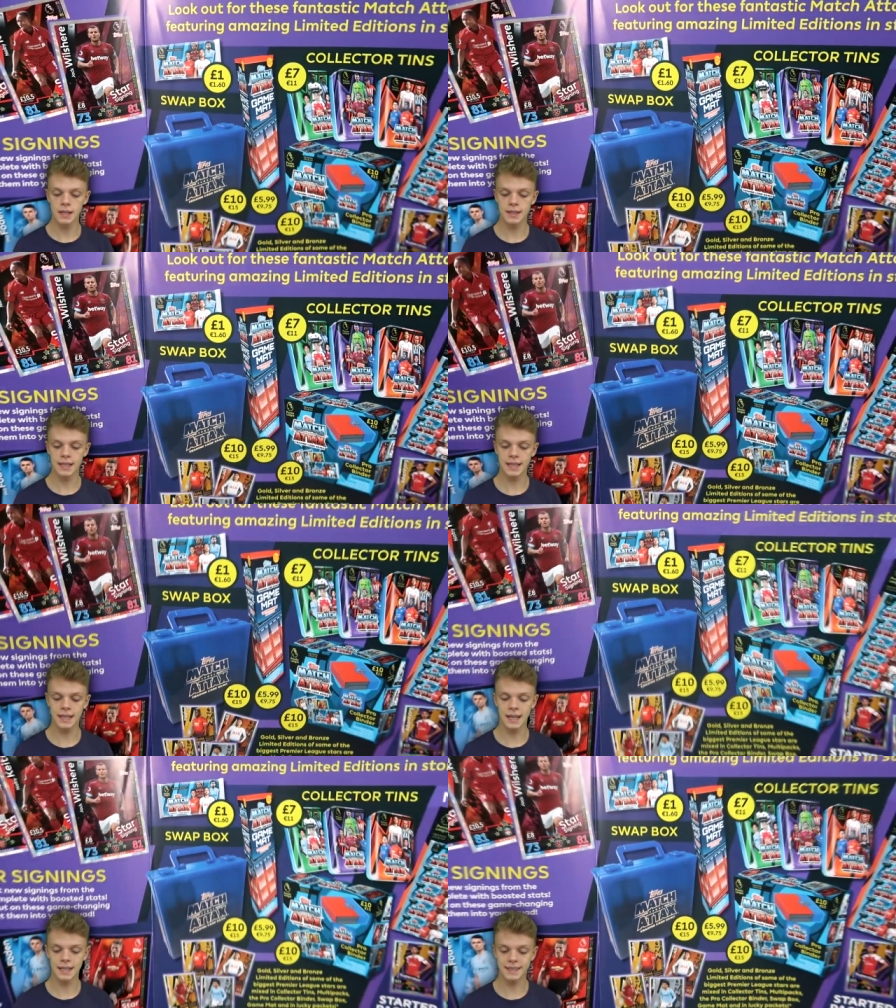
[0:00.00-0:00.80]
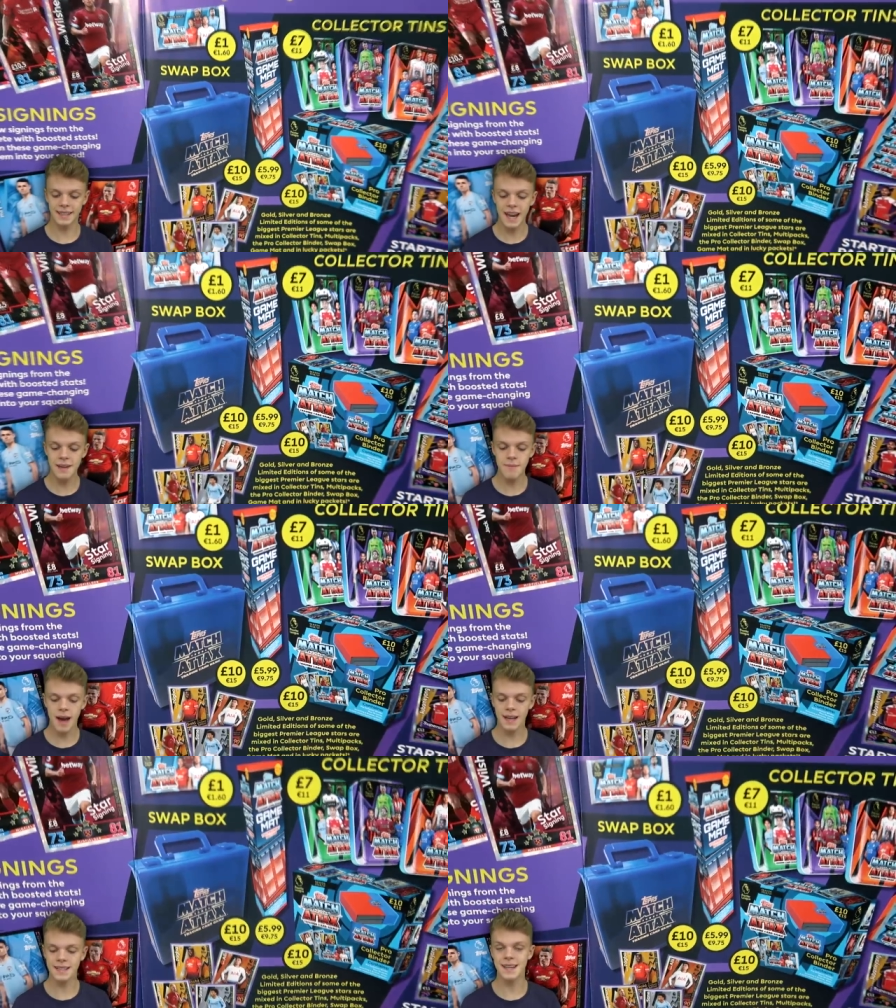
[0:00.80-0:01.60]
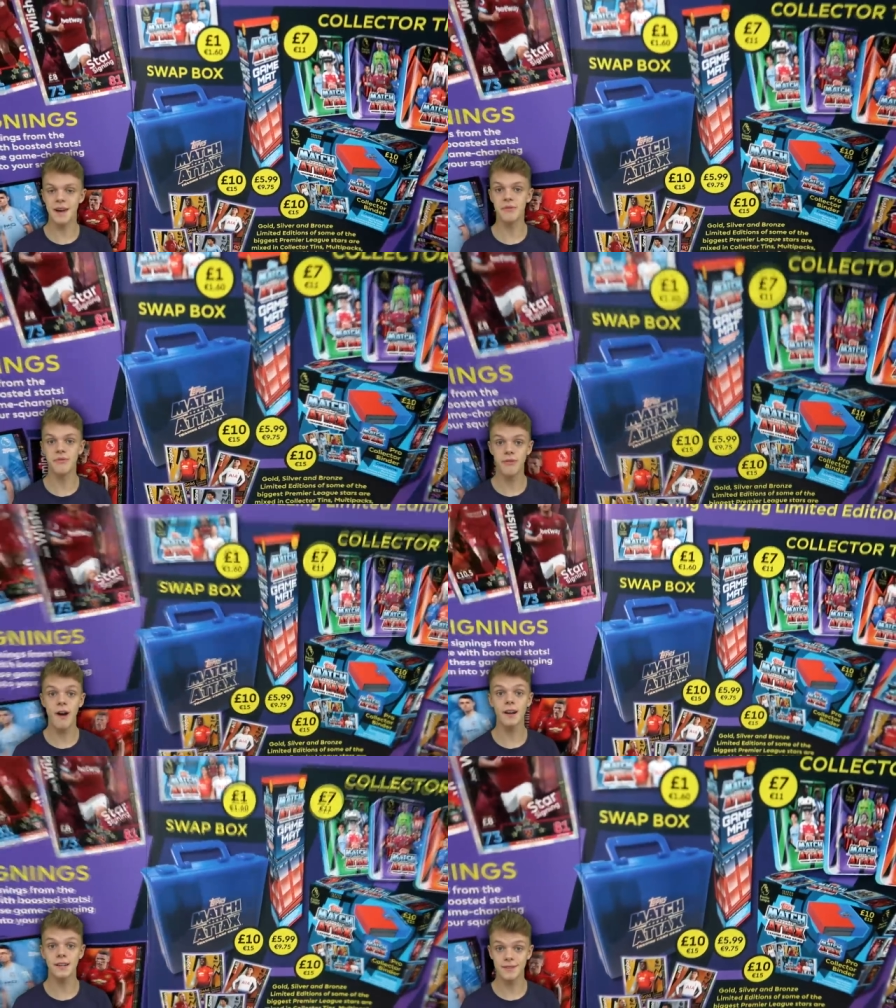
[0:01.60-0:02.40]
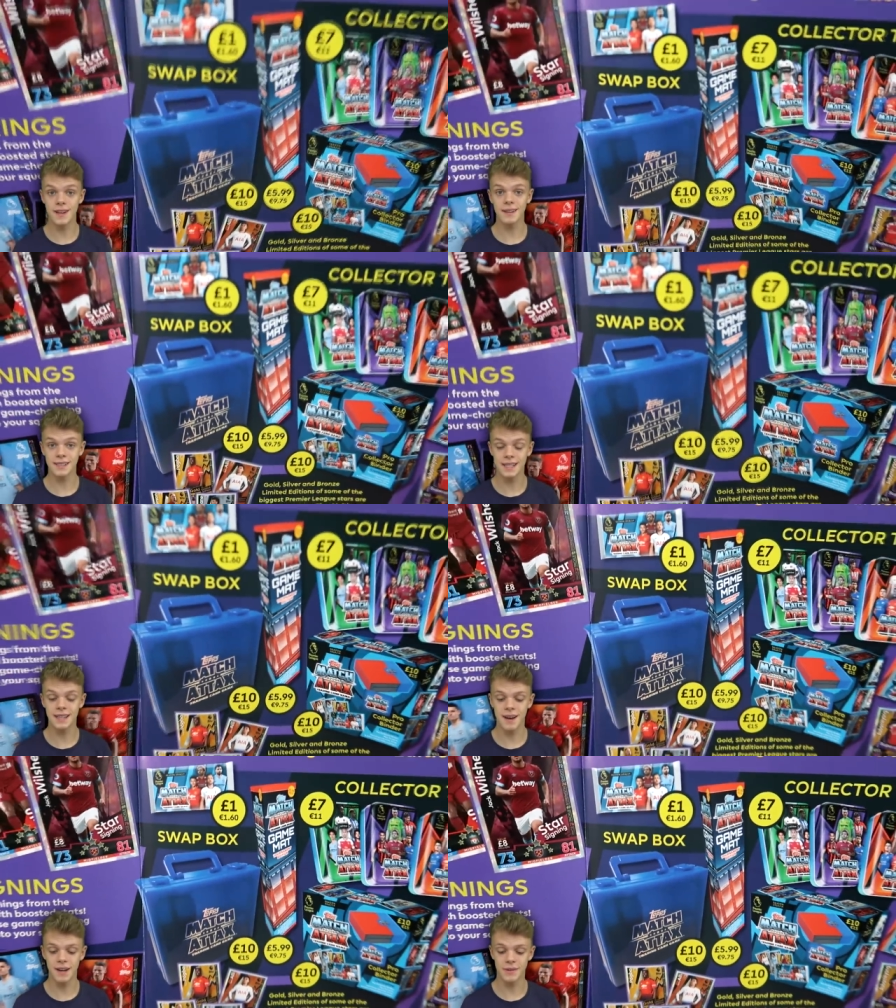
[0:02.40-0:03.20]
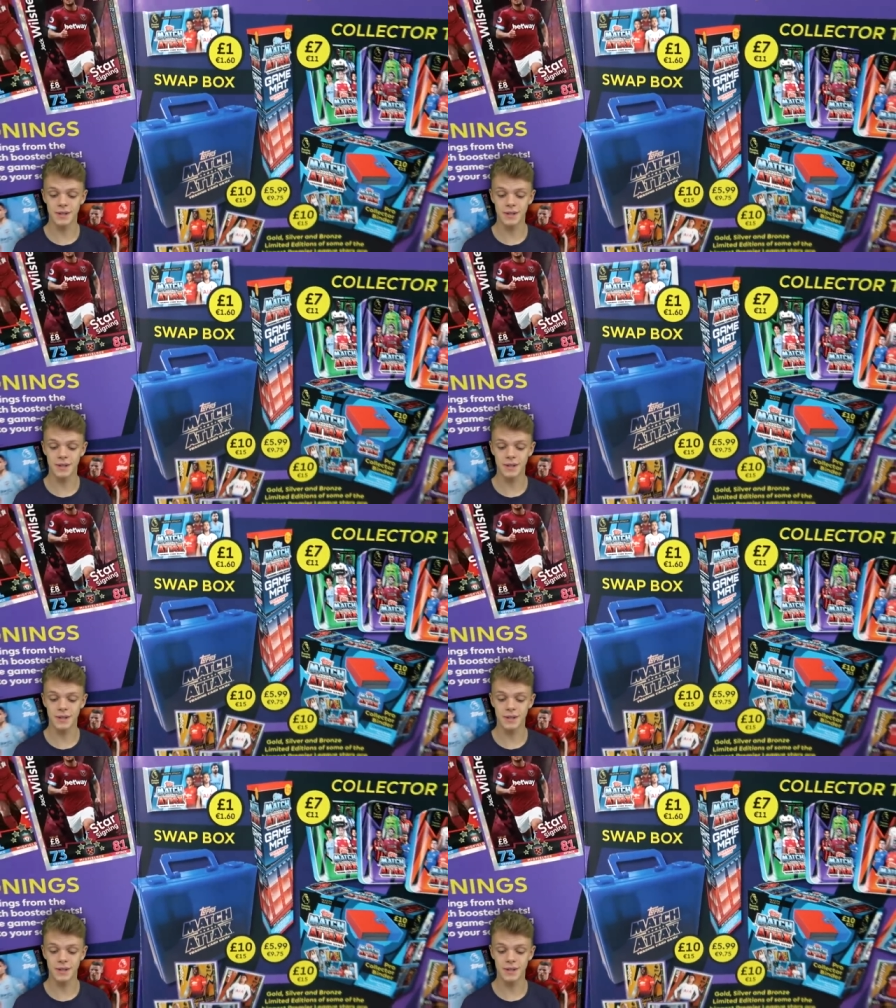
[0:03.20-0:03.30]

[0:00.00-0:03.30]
The game mat is now 5 99